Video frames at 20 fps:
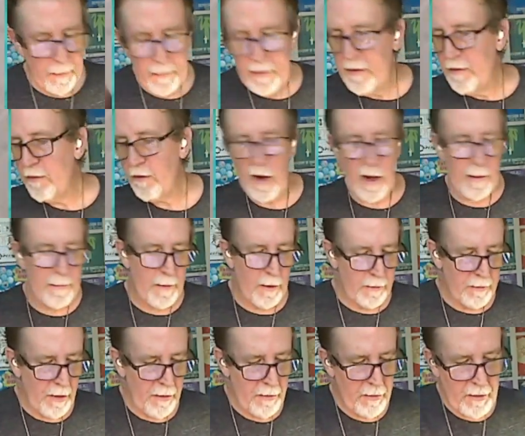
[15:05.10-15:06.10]
me just grab
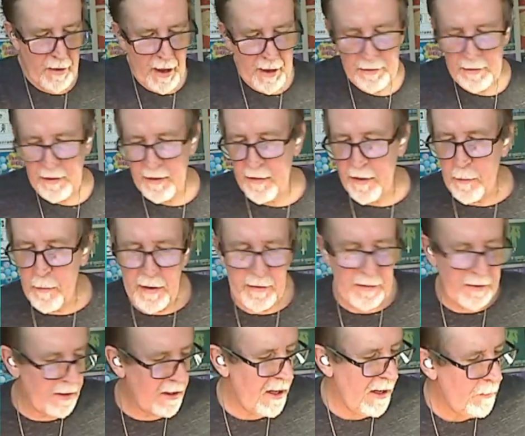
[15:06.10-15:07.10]
those other dice in the
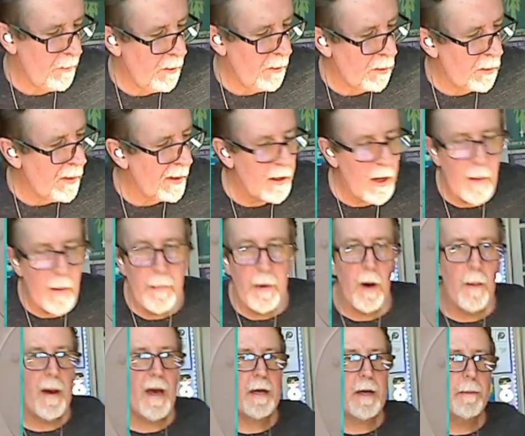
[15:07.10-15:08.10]
resin kit real quick. I'll be
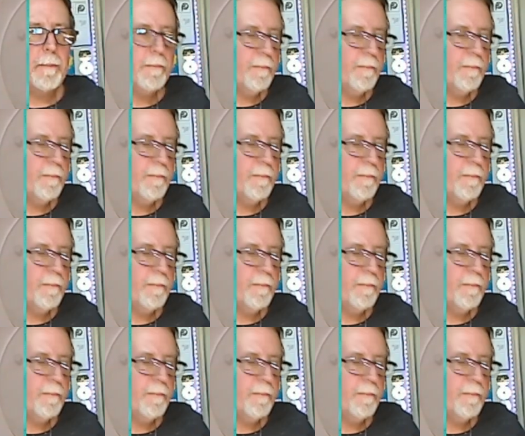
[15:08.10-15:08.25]
right back.